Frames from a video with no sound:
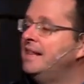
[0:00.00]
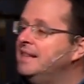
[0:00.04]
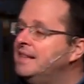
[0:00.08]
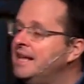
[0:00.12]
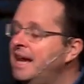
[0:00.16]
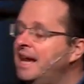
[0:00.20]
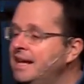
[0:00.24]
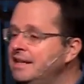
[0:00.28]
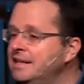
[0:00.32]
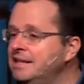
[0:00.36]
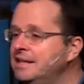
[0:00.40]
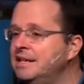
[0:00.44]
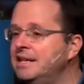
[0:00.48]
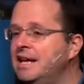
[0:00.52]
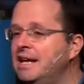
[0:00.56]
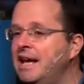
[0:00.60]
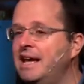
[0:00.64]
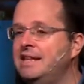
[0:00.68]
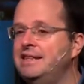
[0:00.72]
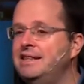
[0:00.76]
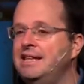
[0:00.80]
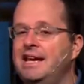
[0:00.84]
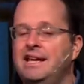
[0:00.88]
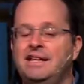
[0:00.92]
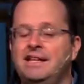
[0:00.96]

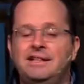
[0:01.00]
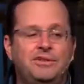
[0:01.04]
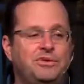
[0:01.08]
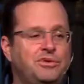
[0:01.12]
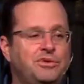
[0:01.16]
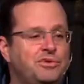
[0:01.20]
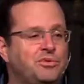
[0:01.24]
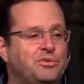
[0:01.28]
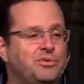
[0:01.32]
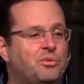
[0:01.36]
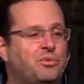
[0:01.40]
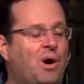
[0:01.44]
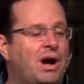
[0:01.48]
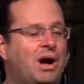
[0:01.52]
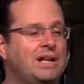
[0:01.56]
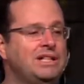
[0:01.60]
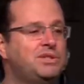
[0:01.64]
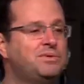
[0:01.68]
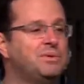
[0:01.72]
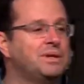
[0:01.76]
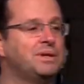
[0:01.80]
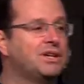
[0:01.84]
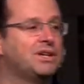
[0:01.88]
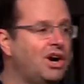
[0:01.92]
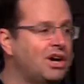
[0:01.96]
then once
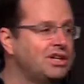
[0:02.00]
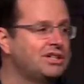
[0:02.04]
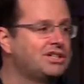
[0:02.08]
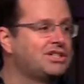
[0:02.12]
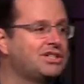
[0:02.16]
we got